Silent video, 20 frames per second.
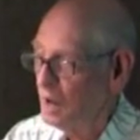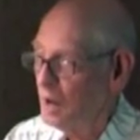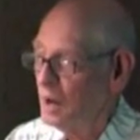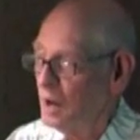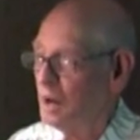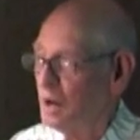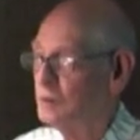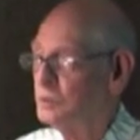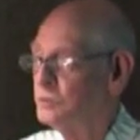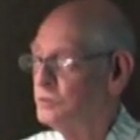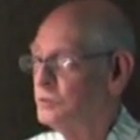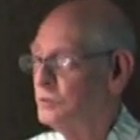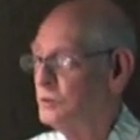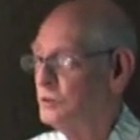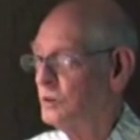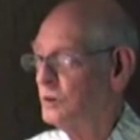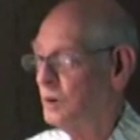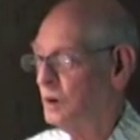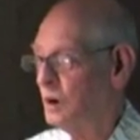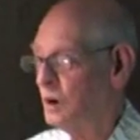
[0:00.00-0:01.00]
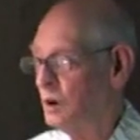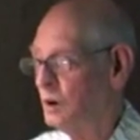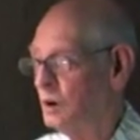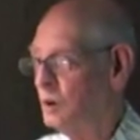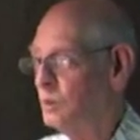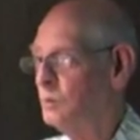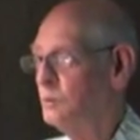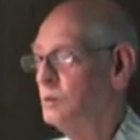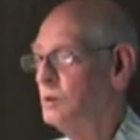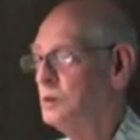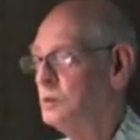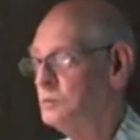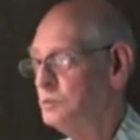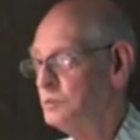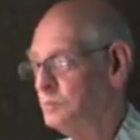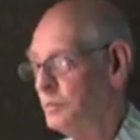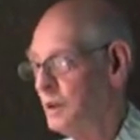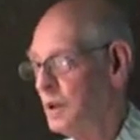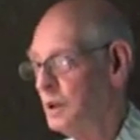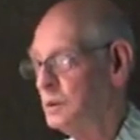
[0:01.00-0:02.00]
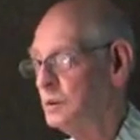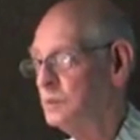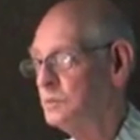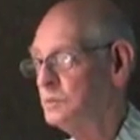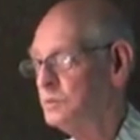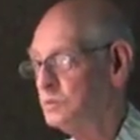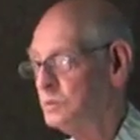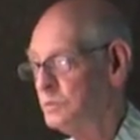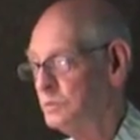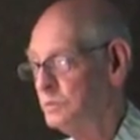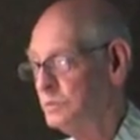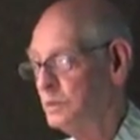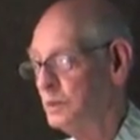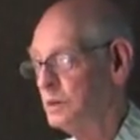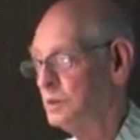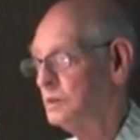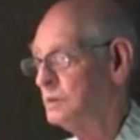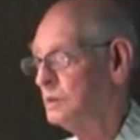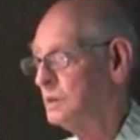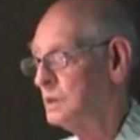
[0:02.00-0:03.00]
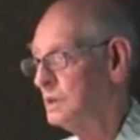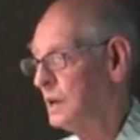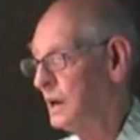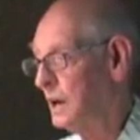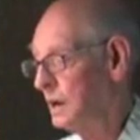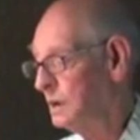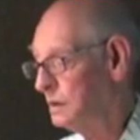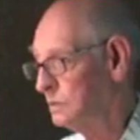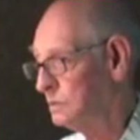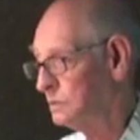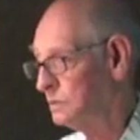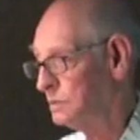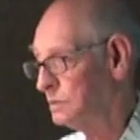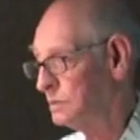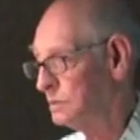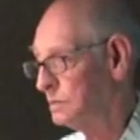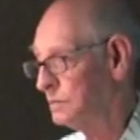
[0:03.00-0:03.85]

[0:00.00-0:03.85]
And she always managed to figure it out.